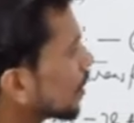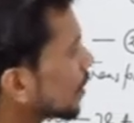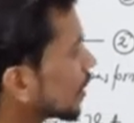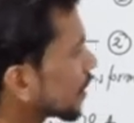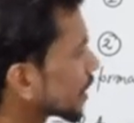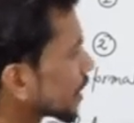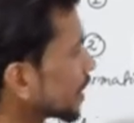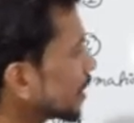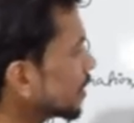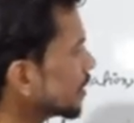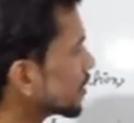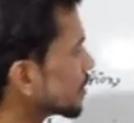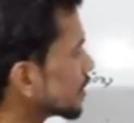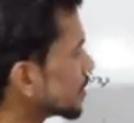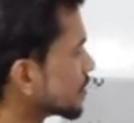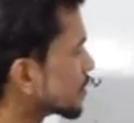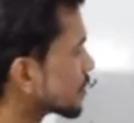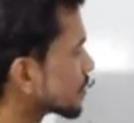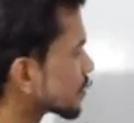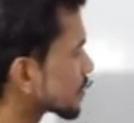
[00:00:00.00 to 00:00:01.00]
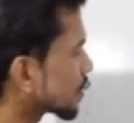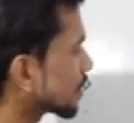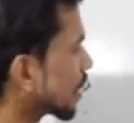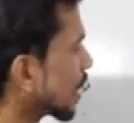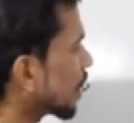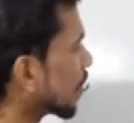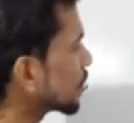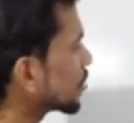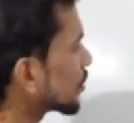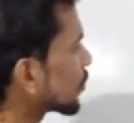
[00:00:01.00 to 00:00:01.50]
Okay, so
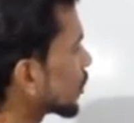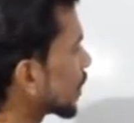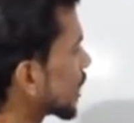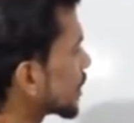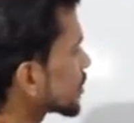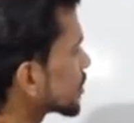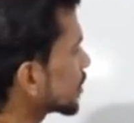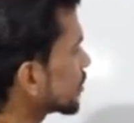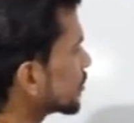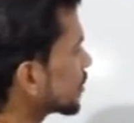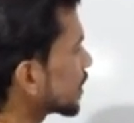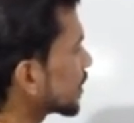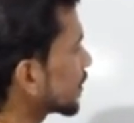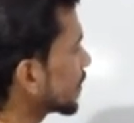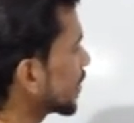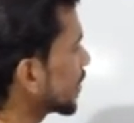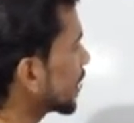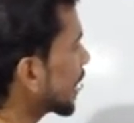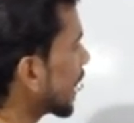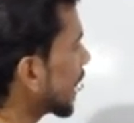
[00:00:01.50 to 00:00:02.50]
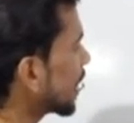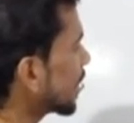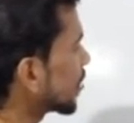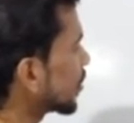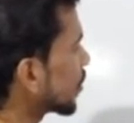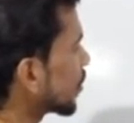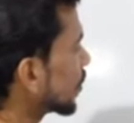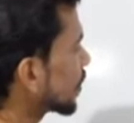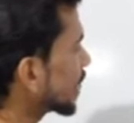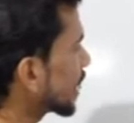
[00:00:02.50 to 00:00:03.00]
now the relation between L
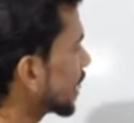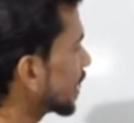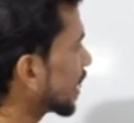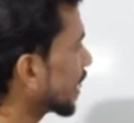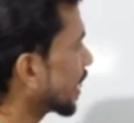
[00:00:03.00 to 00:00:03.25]
naught and